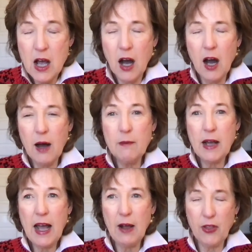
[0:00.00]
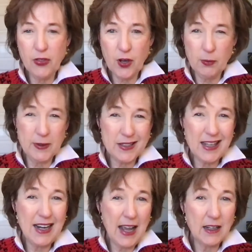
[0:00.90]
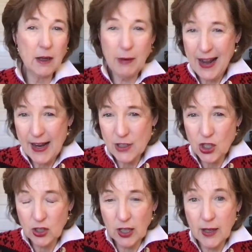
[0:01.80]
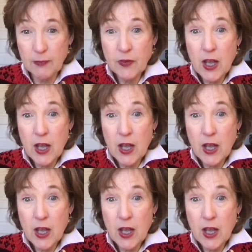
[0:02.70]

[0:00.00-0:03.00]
how the therapist can end up actually